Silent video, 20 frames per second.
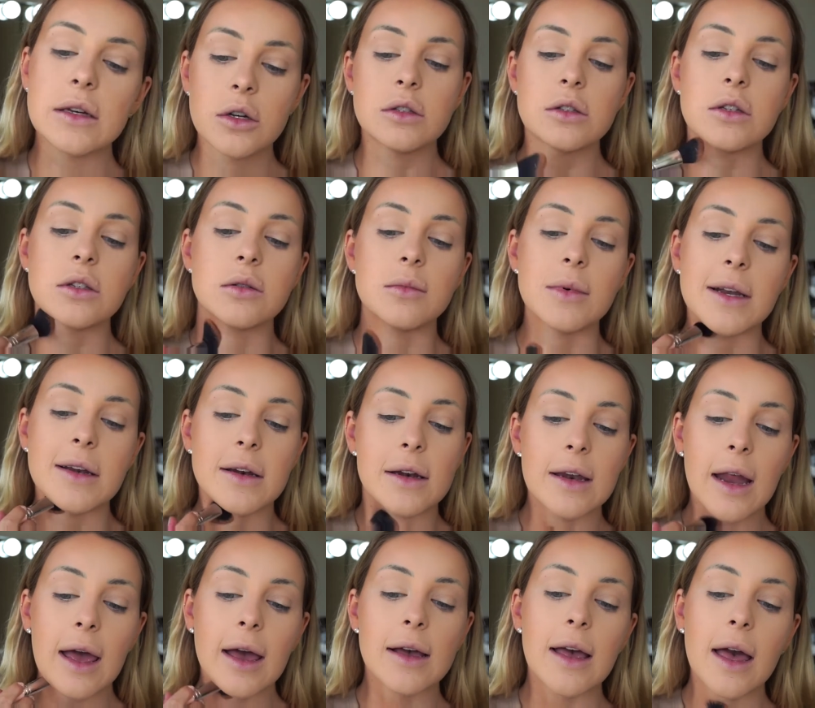so that my
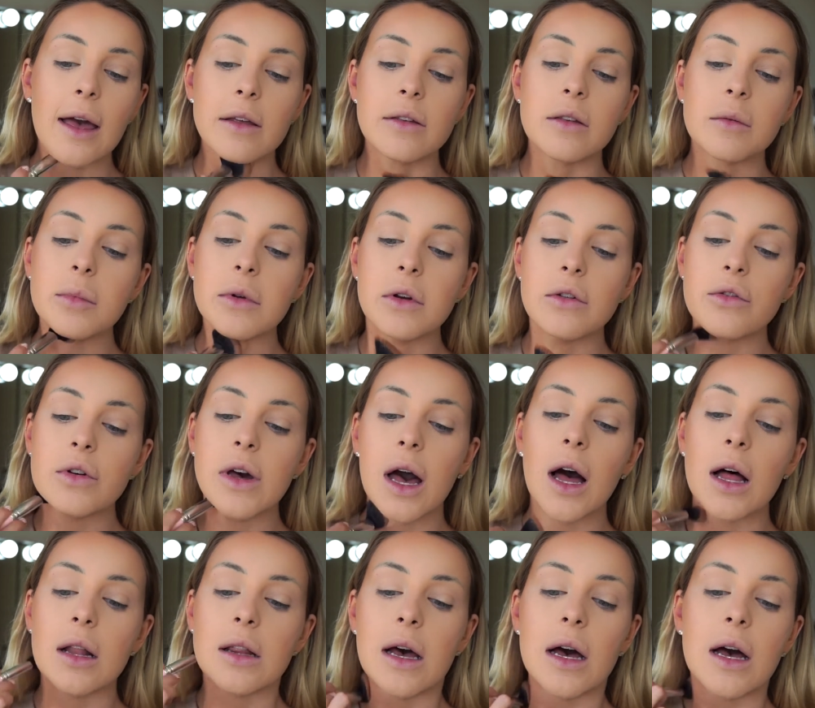neck has a bit of
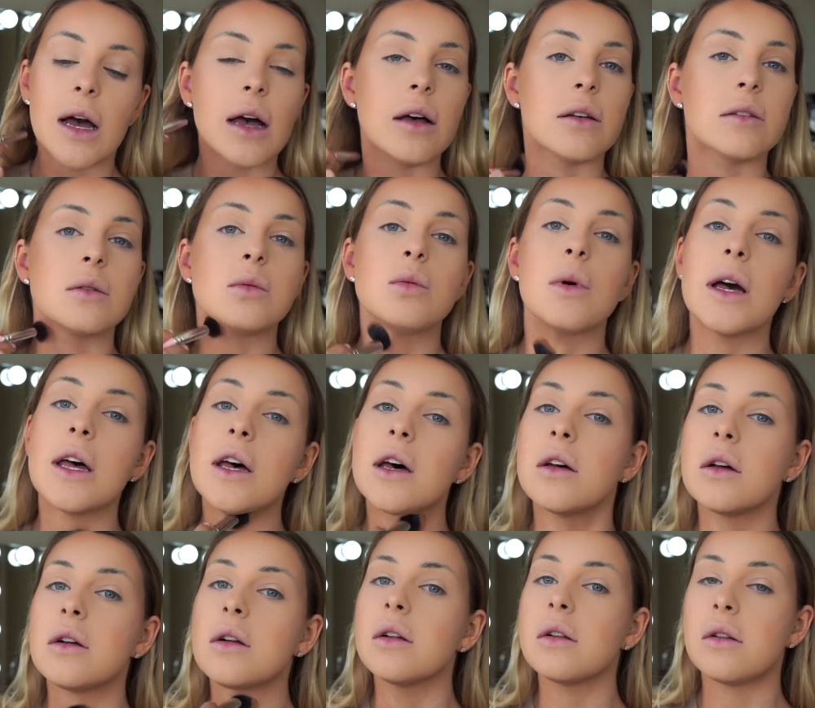colour as
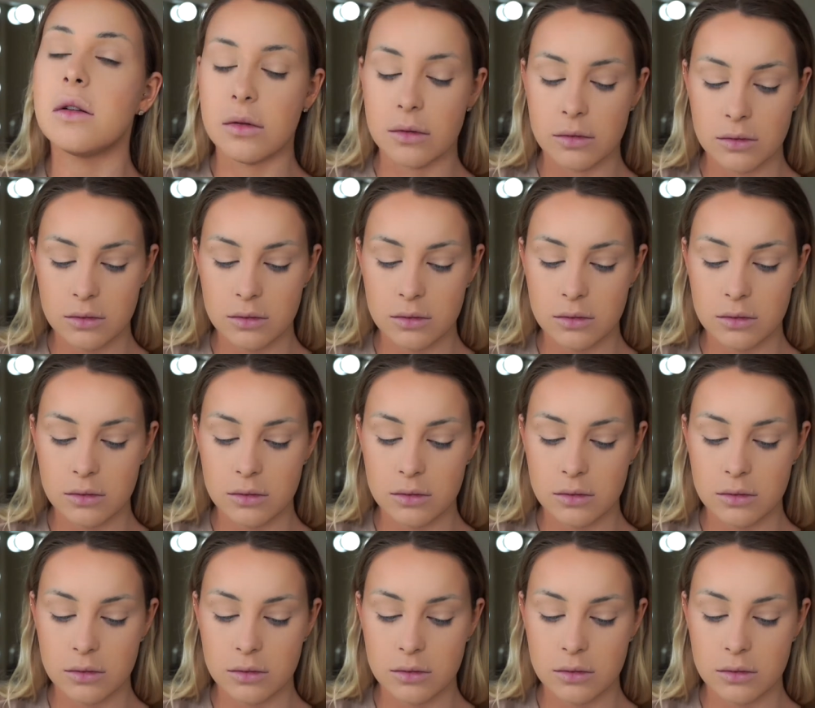well.